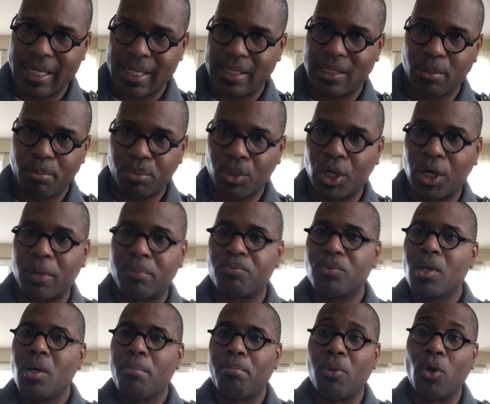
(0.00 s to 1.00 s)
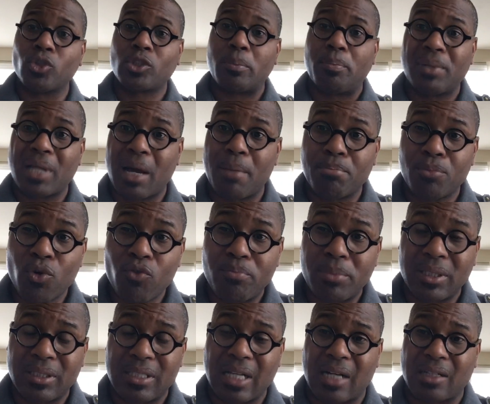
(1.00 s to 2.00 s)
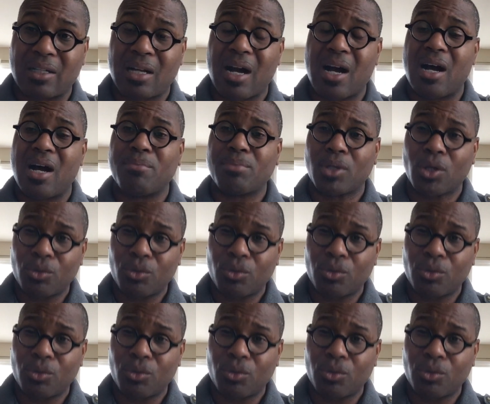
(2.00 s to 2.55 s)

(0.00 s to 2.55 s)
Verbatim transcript: in the book, multiplymovement.com.